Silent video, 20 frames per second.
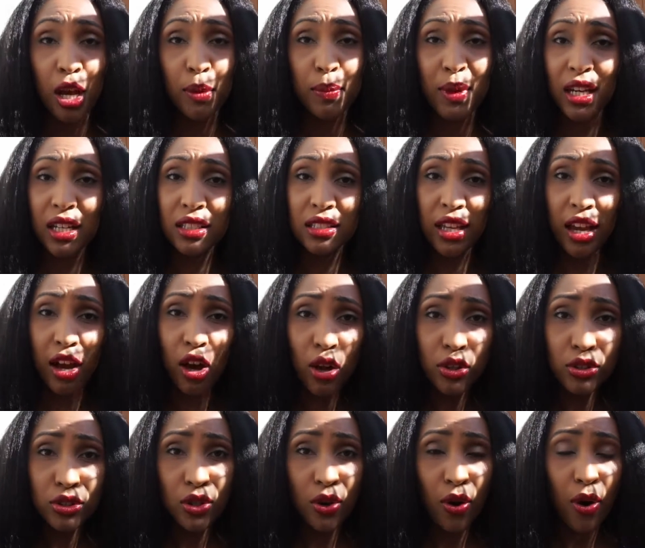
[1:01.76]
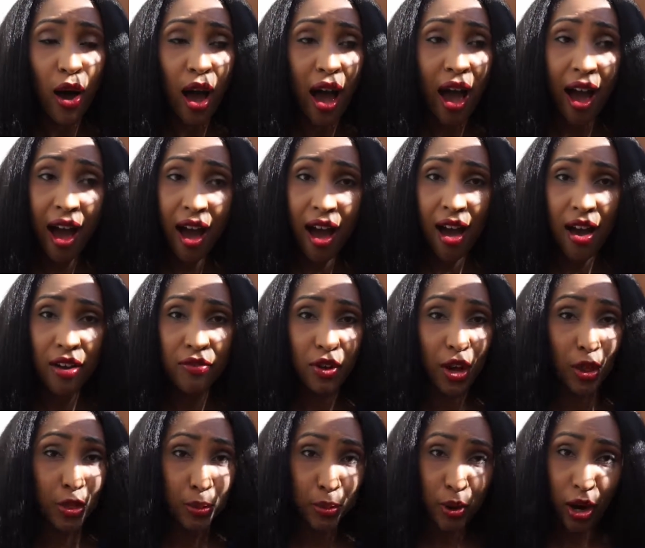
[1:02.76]
because they also have
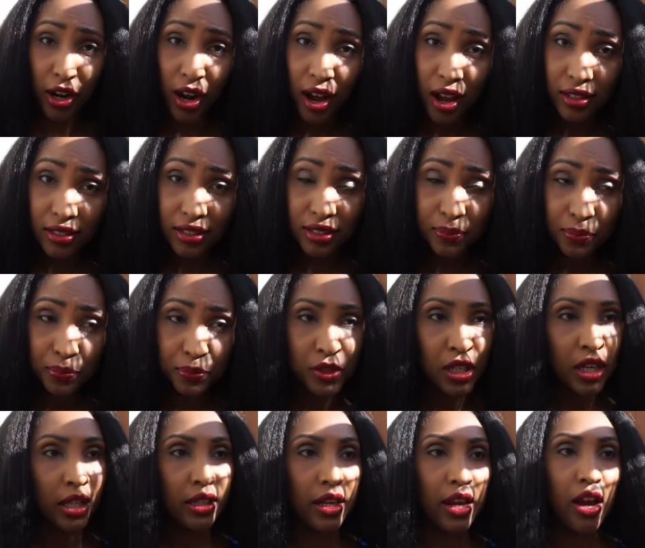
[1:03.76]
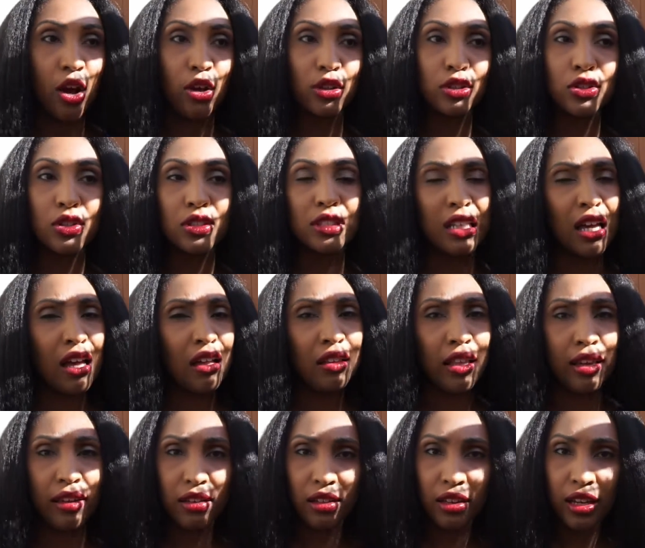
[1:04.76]
other products. They also sell
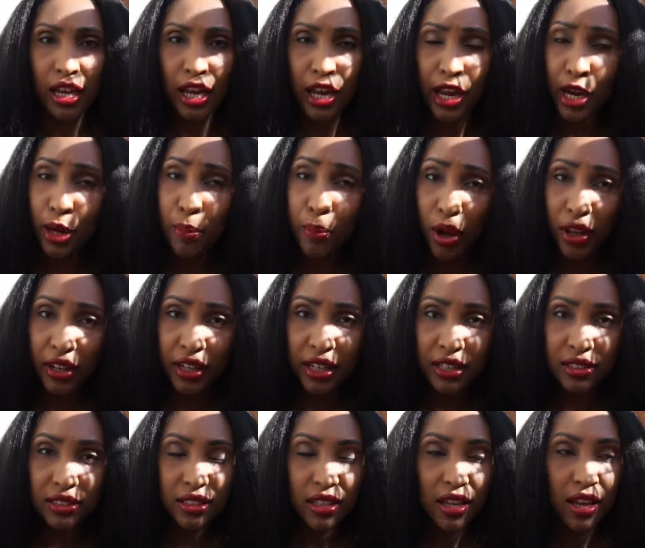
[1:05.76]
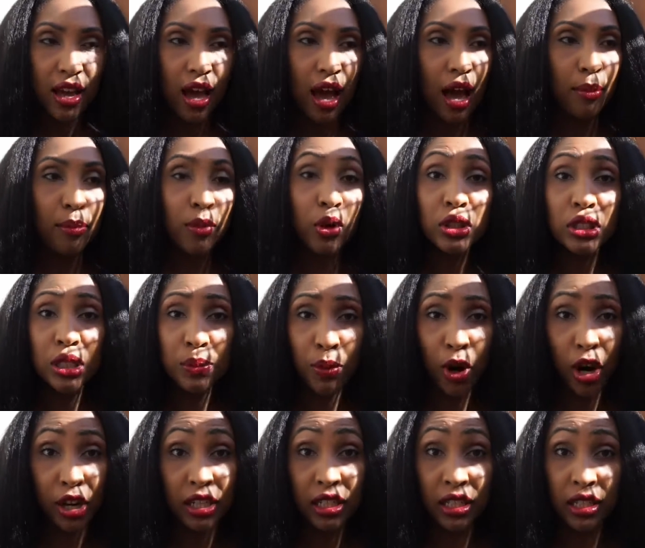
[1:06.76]
like hair bonnets, and most
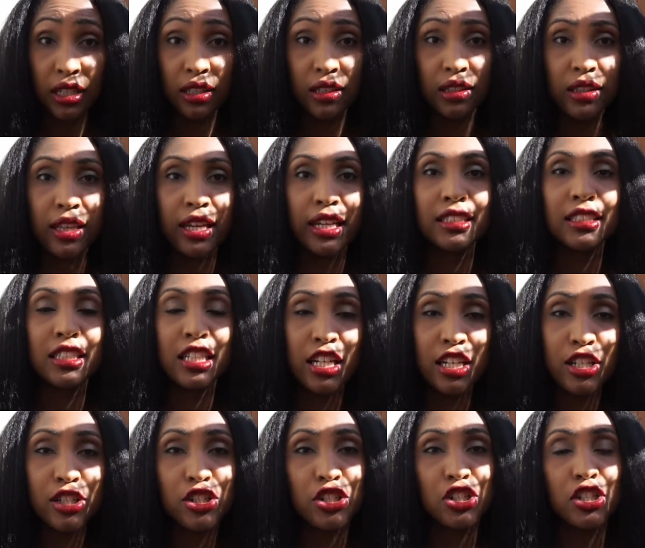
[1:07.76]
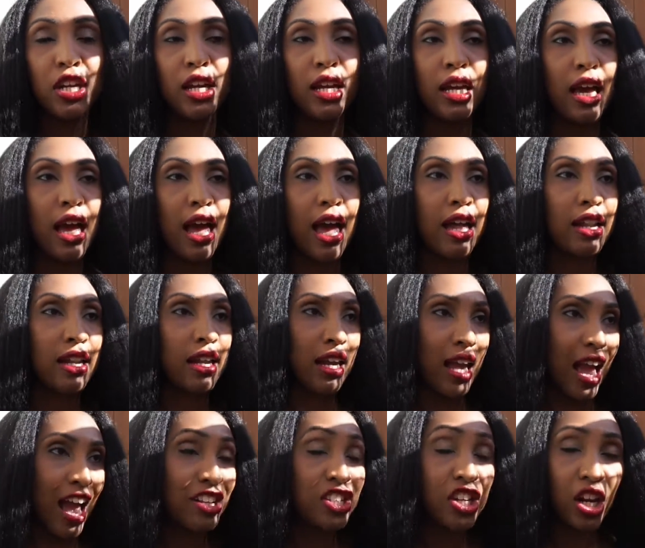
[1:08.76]
importantly, they teach and
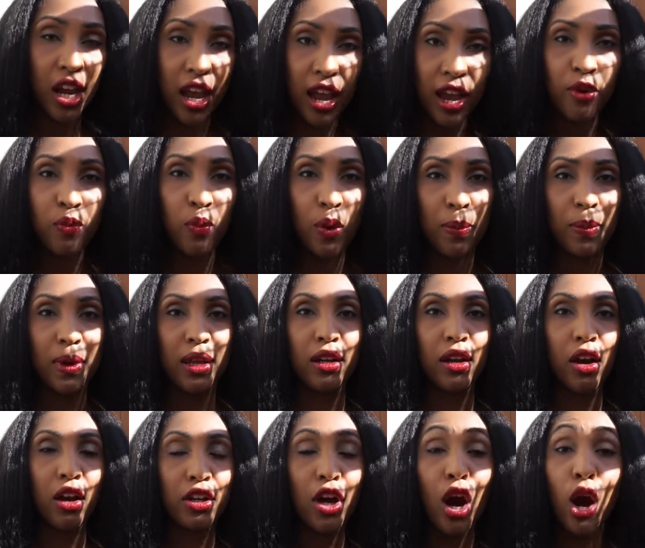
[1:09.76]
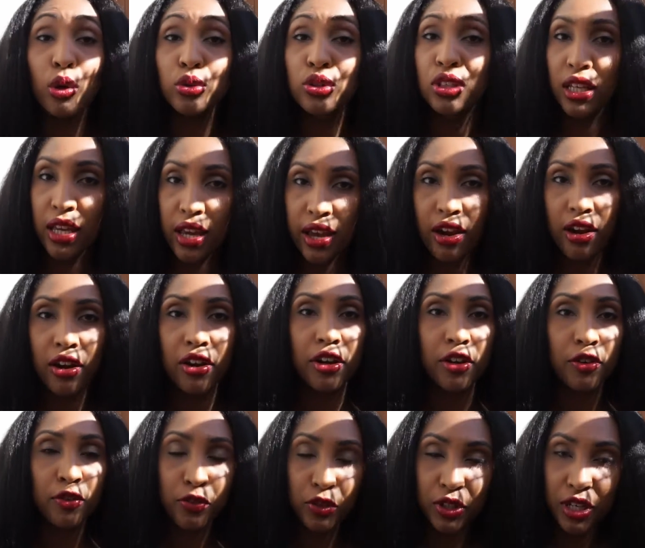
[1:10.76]
educate women on how to care
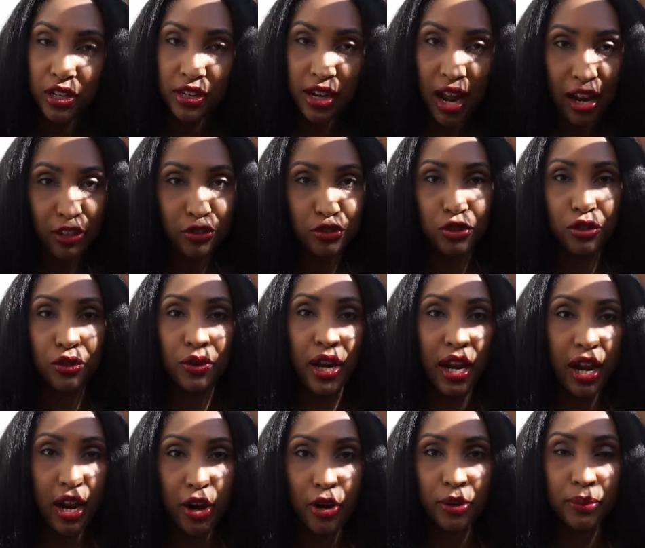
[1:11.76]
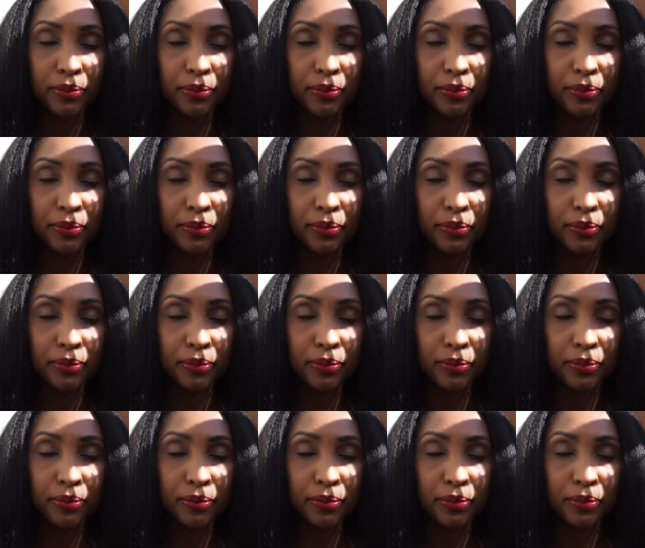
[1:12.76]
for their natural hair.